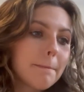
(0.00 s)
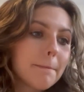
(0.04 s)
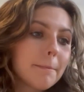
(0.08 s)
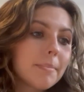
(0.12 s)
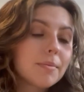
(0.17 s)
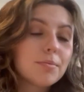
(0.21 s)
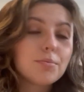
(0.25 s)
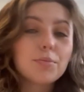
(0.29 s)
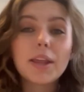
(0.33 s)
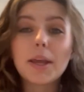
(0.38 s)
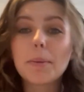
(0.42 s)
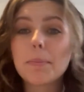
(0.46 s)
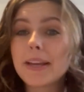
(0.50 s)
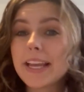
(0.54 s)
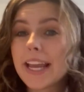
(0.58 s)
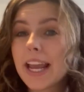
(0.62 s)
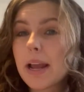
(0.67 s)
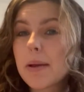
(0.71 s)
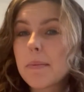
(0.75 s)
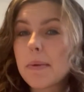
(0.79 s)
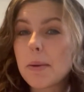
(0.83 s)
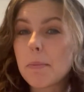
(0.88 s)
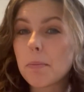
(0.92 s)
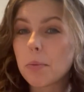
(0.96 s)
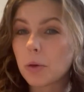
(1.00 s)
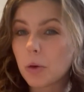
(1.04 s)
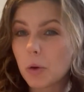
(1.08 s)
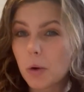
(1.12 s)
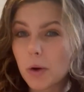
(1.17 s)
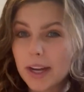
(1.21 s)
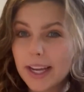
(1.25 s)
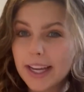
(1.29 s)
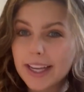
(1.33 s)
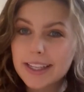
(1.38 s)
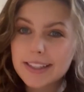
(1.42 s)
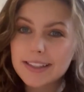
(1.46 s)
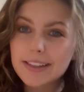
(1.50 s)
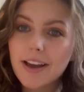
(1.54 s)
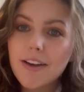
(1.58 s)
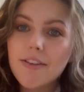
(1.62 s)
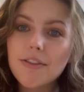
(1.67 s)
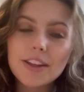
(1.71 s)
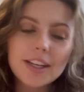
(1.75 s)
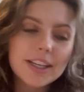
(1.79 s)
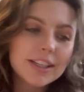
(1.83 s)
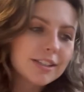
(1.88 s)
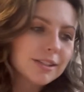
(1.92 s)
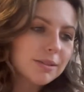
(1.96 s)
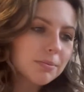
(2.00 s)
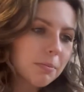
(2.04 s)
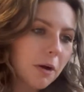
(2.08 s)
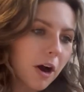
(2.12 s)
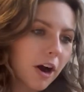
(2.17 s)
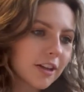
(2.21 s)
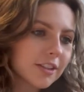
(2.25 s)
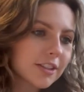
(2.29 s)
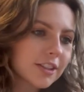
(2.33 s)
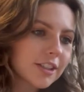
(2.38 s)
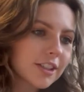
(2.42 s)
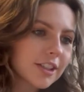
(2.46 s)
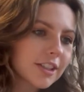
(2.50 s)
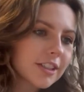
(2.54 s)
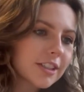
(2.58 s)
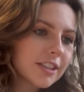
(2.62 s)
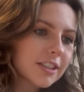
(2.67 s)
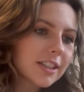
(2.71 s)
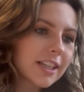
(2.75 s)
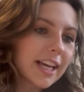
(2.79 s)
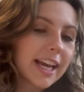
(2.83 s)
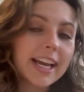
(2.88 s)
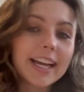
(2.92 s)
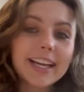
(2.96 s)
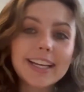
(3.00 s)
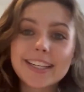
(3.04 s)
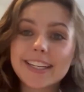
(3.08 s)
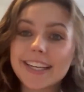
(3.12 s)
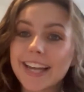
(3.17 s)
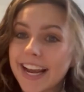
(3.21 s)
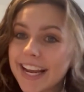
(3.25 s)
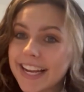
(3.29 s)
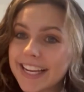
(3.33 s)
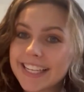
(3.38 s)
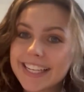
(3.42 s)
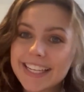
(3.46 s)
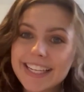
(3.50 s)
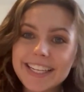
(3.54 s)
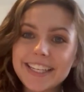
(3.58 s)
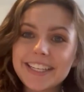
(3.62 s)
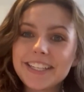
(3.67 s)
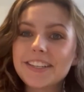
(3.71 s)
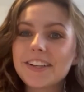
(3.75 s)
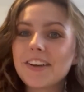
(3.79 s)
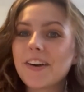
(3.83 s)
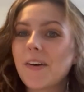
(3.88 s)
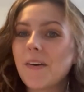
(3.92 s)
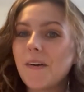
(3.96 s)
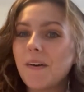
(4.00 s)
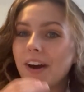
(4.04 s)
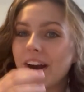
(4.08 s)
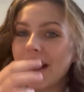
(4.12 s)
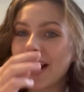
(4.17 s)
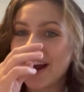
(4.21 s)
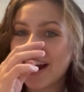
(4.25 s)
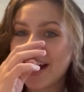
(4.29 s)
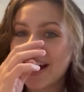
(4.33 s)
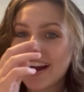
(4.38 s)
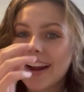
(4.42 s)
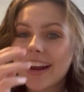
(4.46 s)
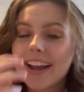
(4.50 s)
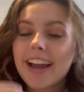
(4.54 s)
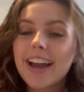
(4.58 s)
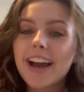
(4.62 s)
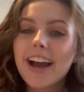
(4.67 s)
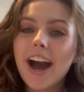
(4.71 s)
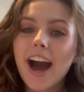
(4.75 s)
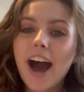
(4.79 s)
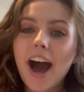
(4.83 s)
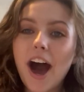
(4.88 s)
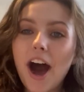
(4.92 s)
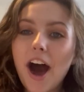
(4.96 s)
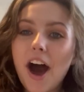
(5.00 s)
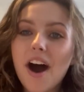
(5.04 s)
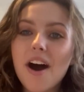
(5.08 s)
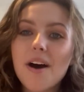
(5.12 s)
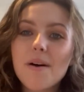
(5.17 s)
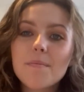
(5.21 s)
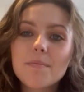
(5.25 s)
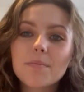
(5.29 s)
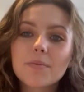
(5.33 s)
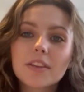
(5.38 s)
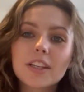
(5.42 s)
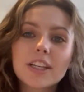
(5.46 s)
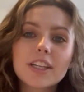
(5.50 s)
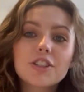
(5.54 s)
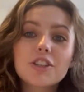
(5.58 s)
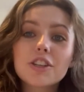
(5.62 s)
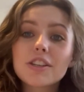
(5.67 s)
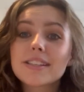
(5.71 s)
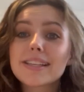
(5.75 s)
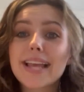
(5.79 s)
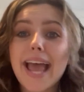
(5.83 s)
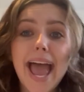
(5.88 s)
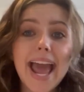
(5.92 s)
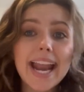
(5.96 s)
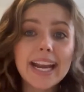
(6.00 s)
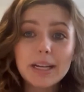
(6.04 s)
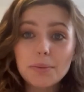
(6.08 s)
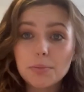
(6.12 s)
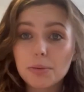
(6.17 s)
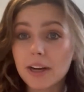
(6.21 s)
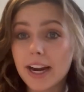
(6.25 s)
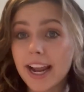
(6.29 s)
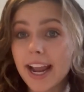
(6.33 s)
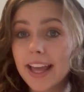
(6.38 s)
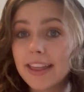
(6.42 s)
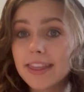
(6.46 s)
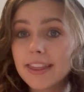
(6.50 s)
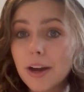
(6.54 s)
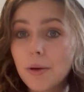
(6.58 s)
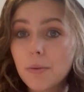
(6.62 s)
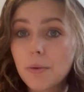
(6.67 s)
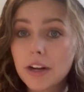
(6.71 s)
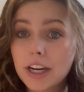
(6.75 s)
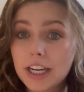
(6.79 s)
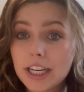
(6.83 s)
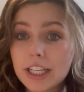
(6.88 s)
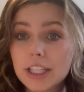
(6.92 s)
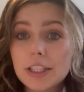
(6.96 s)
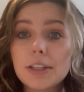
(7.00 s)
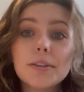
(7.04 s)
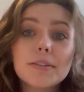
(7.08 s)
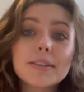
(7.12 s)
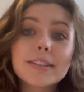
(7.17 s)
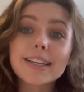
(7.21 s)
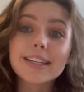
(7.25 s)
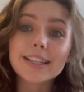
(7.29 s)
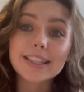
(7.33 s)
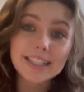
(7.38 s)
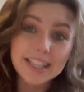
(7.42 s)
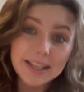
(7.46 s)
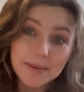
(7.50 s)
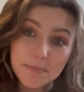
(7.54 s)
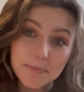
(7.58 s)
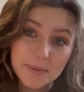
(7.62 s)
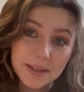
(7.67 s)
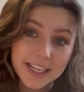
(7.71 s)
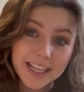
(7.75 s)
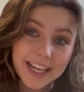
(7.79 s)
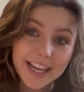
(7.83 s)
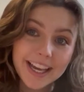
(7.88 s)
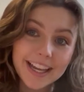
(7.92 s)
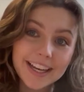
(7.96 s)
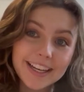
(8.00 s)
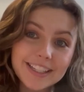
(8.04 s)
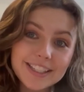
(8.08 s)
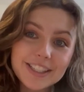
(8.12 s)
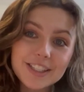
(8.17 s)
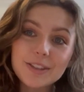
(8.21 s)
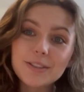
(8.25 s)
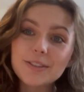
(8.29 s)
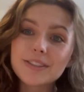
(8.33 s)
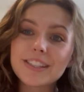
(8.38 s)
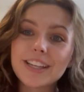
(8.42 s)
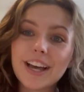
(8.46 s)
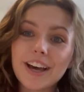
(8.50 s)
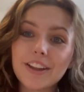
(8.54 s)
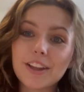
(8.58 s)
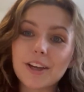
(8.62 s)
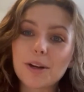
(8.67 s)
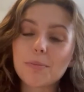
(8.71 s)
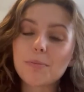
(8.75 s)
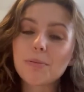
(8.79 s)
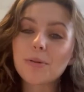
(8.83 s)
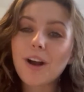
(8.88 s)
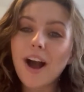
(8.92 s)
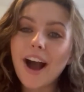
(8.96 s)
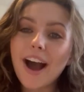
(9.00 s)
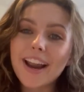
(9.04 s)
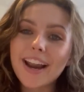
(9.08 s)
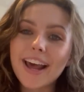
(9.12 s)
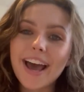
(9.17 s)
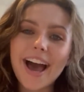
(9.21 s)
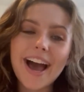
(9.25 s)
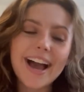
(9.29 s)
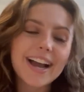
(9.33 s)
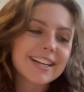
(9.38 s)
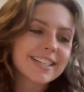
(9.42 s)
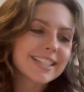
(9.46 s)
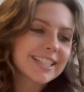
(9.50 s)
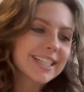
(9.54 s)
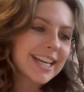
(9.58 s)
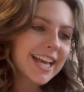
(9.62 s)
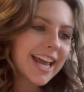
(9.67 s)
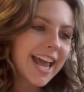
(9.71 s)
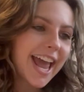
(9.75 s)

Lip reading: they became employees of these sponsors, like Nike or just any brand that wanted to use an Olympian to sell their product.